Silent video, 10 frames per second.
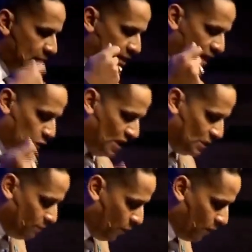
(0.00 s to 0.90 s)
That's why it's
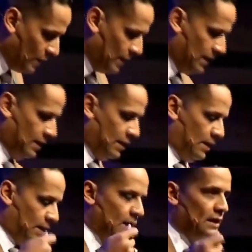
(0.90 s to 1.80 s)
important
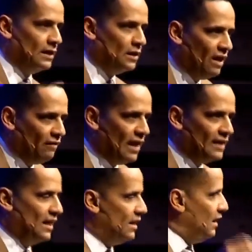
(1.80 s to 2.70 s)
that you have an
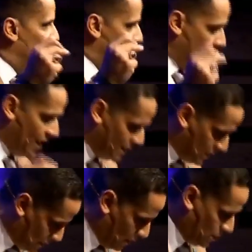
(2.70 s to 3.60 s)
identity in
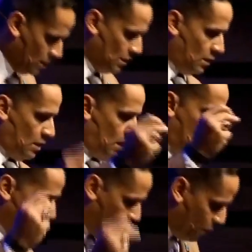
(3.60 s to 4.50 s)
Christ and
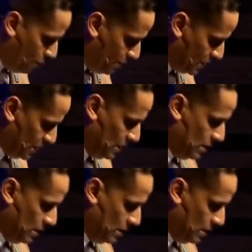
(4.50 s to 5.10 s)
your purpose.